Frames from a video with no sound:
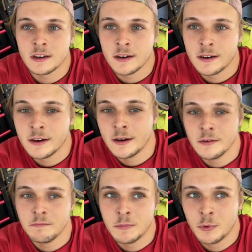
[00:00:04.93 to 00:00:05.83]
the
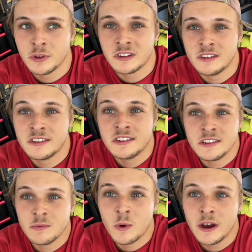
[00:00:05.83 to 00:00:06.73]
most
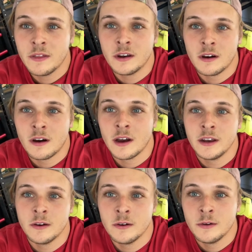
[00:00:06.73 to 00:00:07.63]
consistent way that I
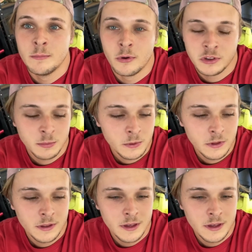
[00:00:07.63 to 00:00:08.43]
know possible,